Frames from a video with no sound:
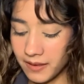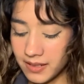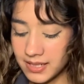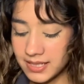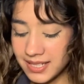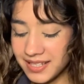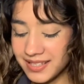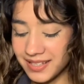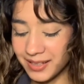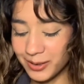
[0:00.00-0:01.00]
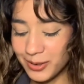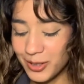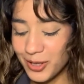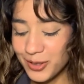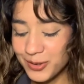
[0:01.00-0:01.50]
Teasing.
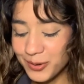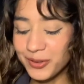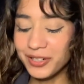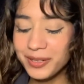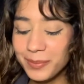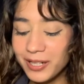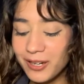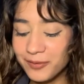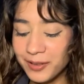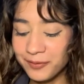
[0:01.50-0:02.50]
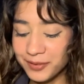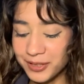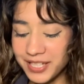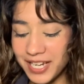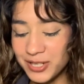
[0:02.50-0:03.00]
So they're in a bit of a
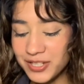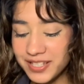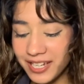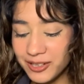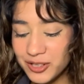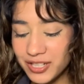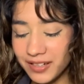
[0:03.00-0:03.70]
flirtatious energy.